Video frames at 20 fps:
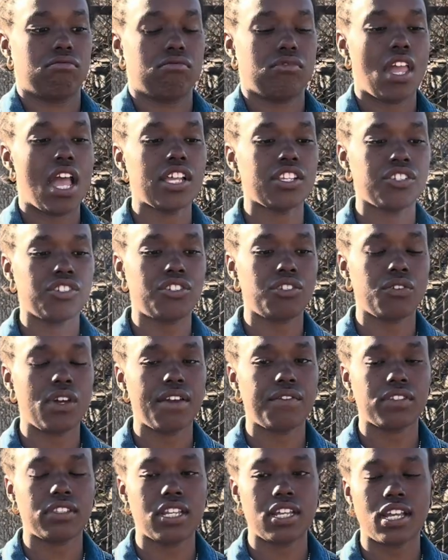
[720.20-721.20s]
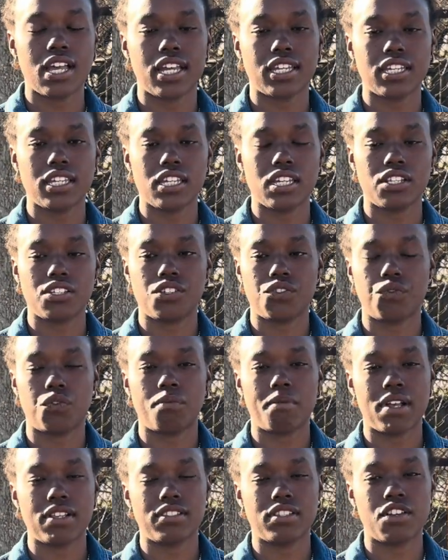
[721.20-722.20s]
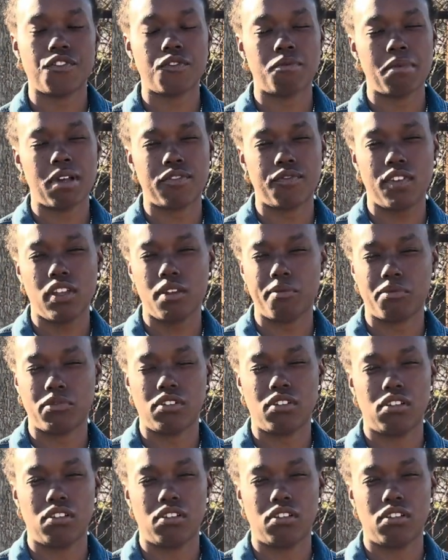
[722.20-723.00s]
I just do everything I can just for myself and my family.